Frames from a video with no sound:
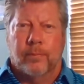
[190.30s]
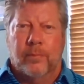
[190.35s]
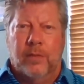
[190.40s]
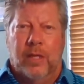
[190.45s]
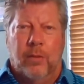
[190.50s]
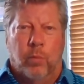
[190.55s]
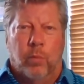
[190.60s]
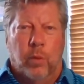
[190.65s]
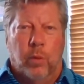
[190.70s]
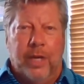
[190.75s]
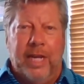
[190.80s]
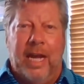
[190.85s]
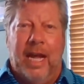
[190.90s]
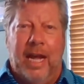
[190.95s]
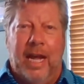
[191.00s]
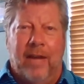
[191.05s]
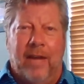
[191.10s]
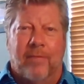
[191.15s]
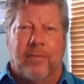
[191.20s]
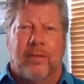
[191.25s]
And we
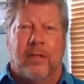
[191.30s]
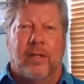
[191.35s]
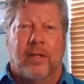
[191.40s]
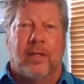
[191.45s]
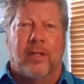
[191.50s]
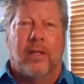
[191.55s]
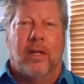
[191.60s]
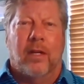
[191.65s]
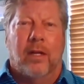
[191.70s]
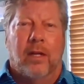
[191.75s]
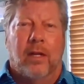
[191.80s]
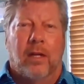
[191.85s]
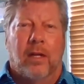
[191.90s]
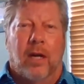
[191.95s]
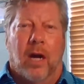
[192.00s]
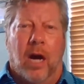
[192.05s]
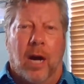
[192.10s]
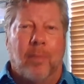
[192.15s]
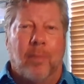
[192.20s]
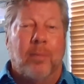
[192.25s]
have the
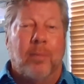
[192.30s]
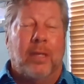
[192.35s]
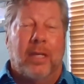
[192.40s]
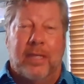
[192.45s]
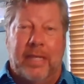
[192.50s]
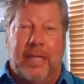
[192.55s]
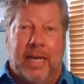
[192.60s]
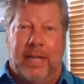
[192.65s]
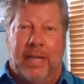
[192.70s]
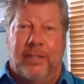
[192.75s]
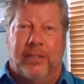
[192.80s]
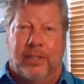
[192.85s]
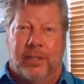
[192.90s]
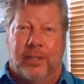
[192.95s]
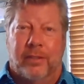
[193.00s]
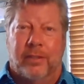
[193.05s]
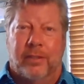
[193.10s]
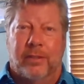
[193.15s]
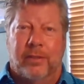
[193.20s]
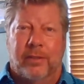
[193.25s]

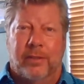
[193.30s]
obligation